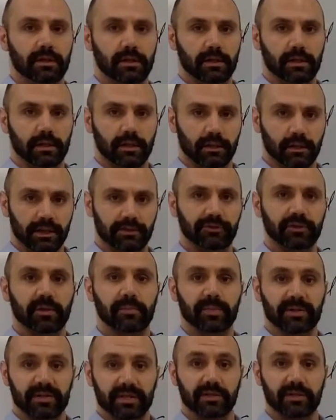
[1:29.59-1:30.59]
electric
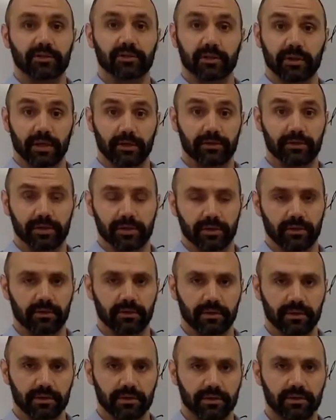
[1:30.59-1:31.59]
potential energy there
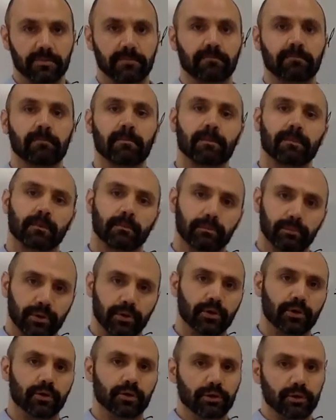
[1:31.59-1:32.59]
is
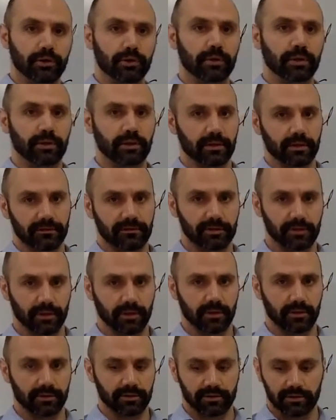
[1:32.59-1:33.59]
per unit of
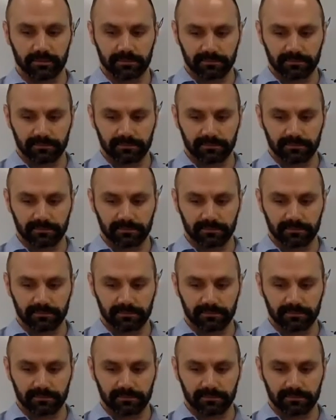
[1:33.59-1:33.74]
charge.